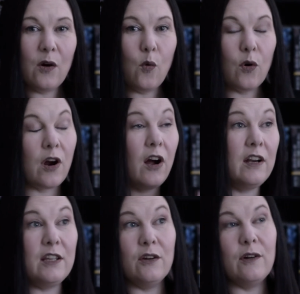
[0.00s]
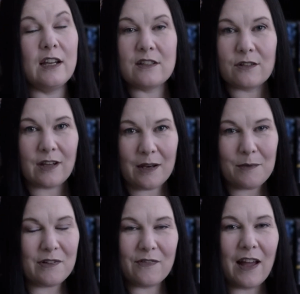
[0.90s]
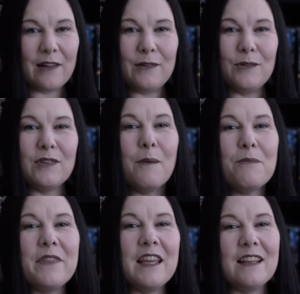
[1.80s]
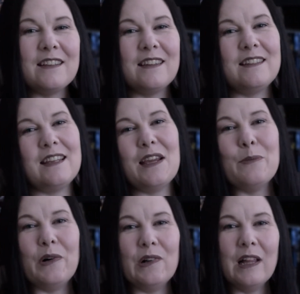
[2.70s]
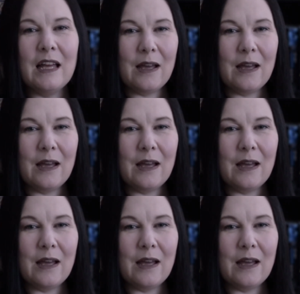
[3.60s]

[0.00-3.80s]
or audio entertainment value, something to the table.